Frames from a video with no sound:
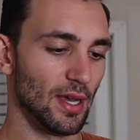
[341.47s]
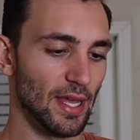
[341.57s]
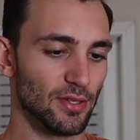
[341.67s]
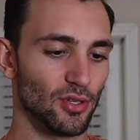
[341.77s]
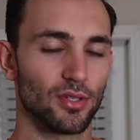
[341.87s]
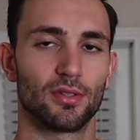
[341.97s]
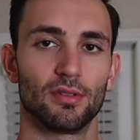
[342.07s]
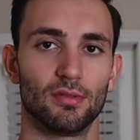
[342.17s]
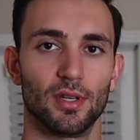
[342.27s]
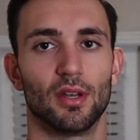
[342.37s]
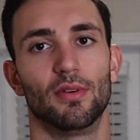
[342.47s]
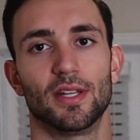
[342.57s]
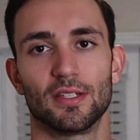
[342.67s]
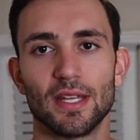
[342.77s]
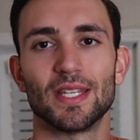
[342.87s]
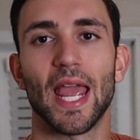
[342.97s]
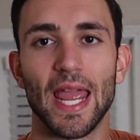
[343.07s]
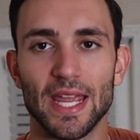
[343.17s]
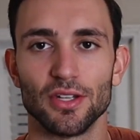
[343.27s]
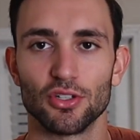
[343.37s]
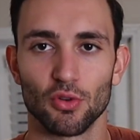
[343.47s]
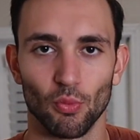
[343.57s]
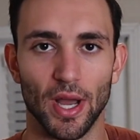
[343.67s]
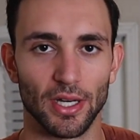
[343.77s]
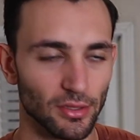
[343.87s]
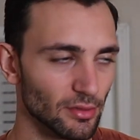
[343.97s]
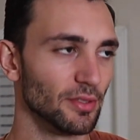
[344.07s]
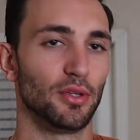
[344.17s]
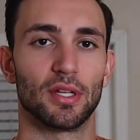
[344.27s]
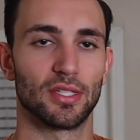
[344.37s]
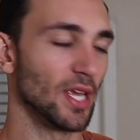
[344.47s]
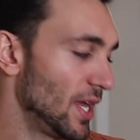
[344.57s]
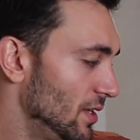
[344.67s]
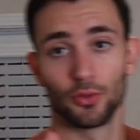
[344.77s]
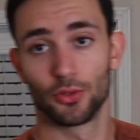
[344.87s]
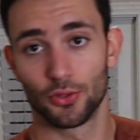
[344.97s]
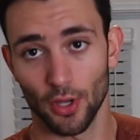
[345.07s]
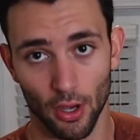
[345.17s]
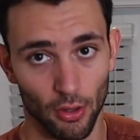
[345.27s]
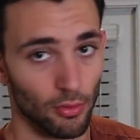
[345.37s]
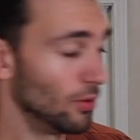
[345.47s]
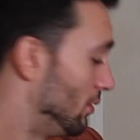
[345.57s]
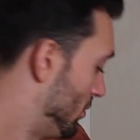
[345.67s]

it's just, you know, it's, it's aged well, you could say. So,